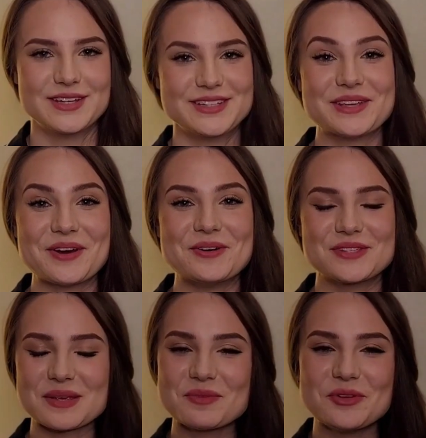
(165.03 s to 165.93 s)
So
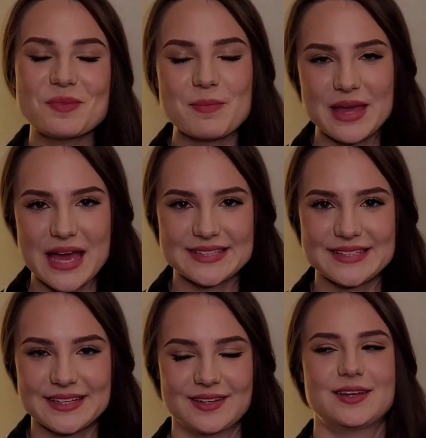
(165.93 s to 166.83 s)
some of you might be
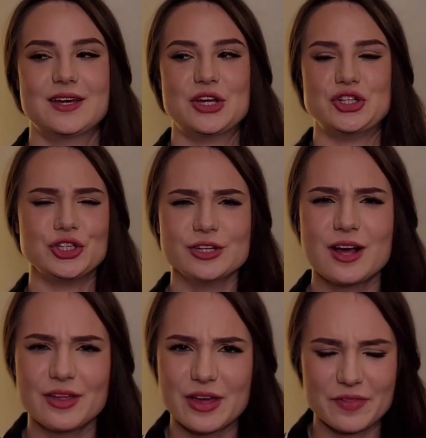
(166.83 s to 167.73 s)
asking, shouldn't
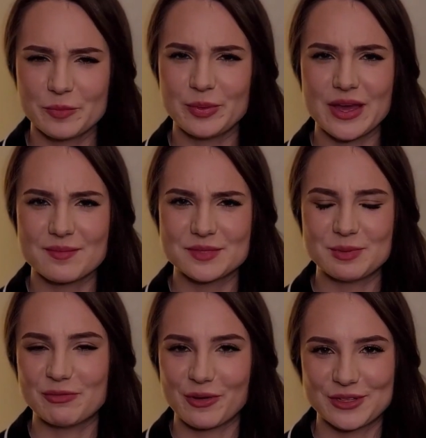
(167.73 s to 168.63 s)
all the other PMs be
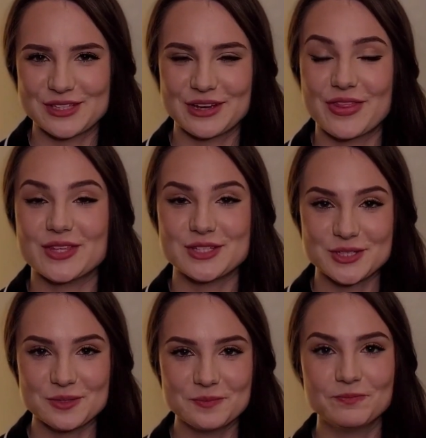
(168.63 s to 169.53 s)
focusing on this
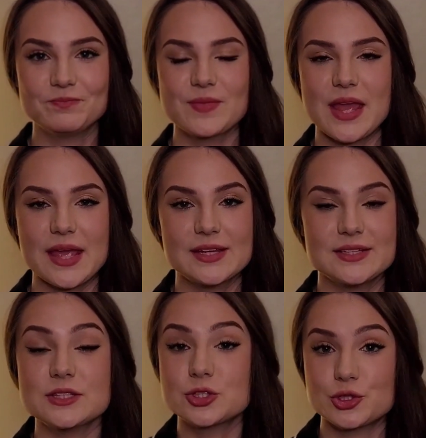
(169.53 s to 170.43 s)
too? And
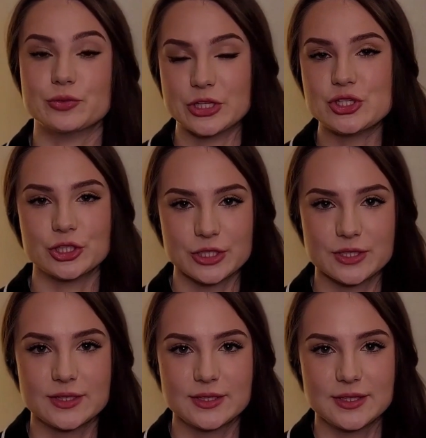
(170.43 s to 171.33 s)
it's true, they should.
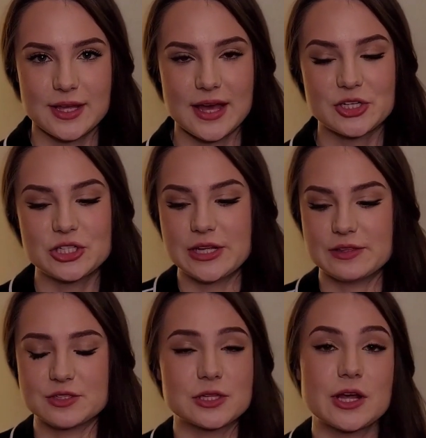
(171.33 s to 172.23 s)
Actually,
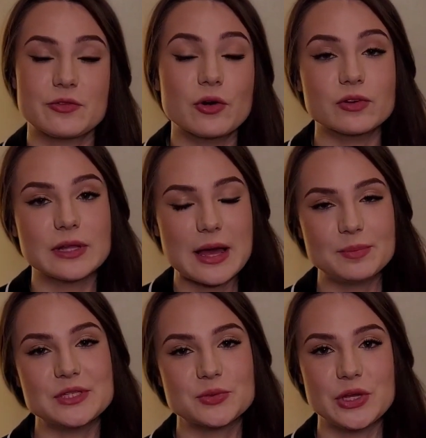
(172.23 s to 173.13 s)
there's a lot of overlap
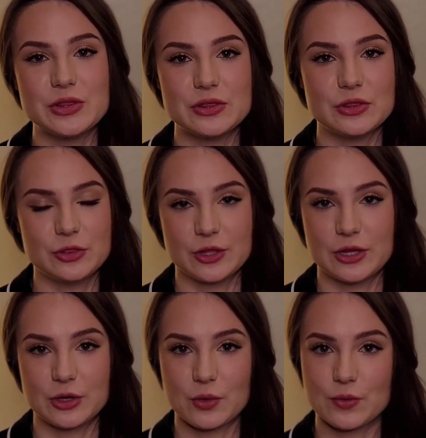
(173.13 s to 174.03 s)
between
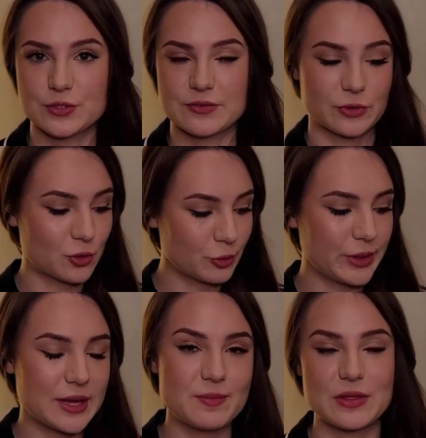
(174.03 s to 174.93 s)
the goals of the core
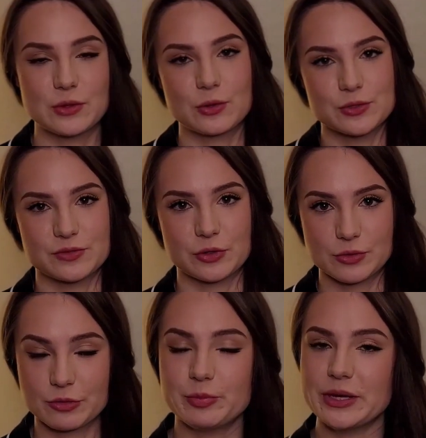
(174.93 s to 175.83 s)
PM and the goals of the
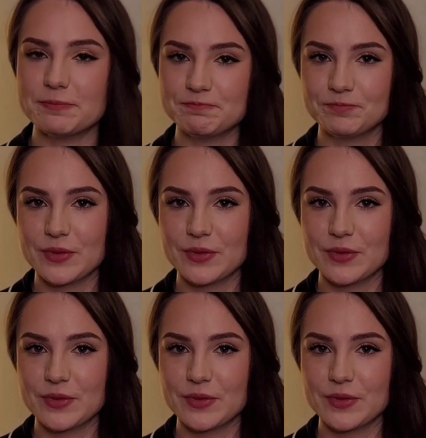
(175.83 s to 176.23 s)
growth PM.